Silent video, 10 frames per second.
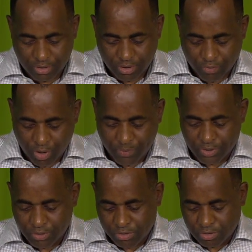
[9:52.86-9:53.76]
So we're
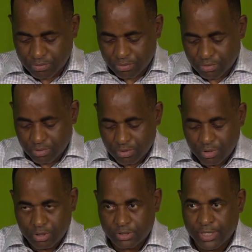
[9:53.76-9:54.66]
hoping to
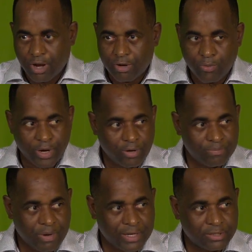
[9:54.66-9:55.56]
see how the weather
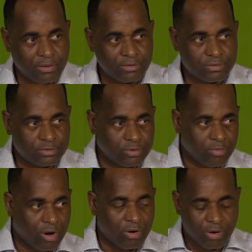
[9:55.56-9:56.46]
pans out
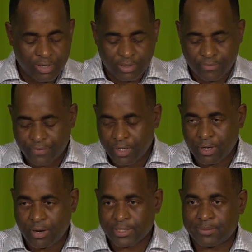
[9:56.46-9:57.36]
tomorrow, and a further
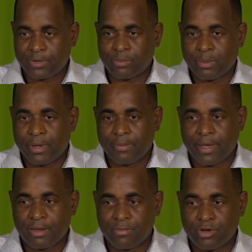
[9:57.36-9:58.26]
announcement will be made
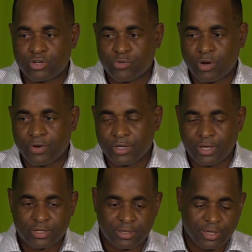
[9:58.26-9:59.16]
by the Ministry of
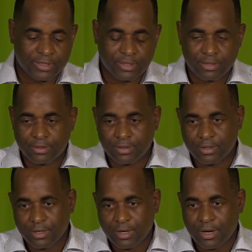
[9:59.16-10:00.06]
Education later
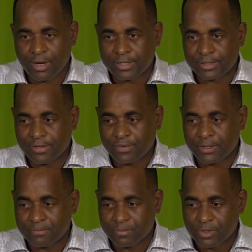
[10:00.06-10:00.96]
this
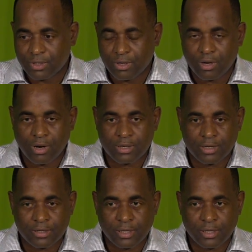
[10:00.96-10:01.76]
evening on